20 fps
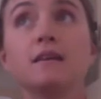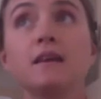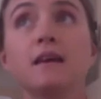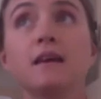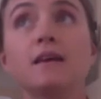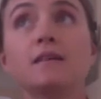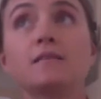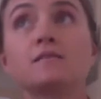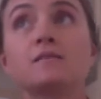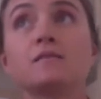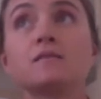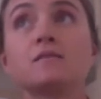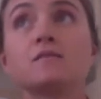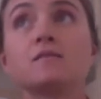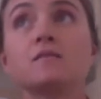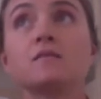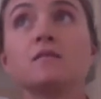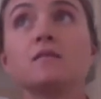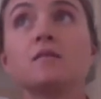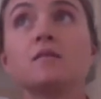yes,
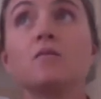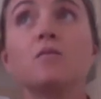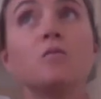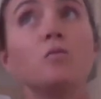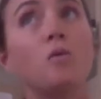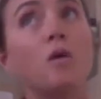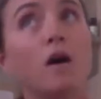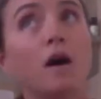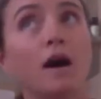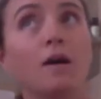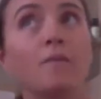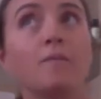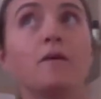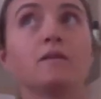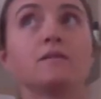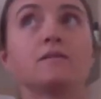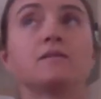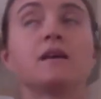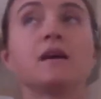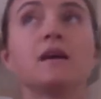why am I
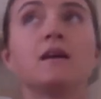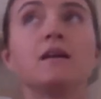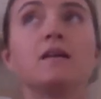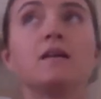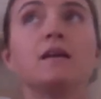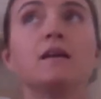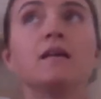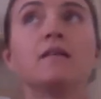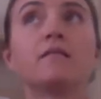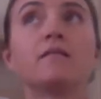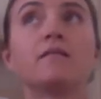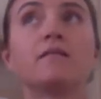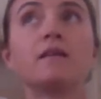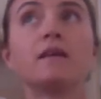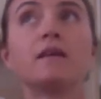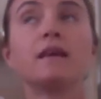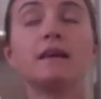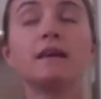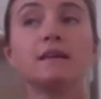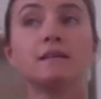saying yes?
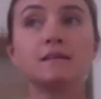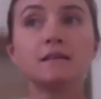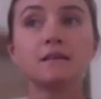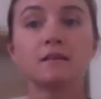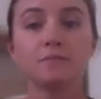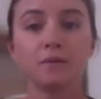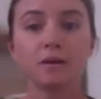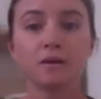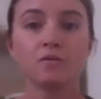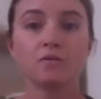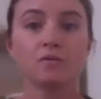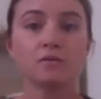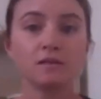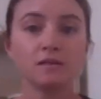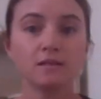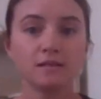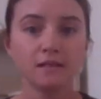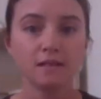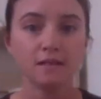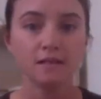Is it because
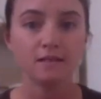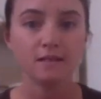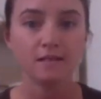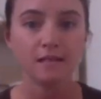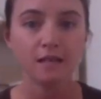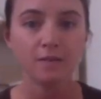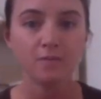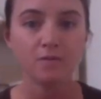it's in deep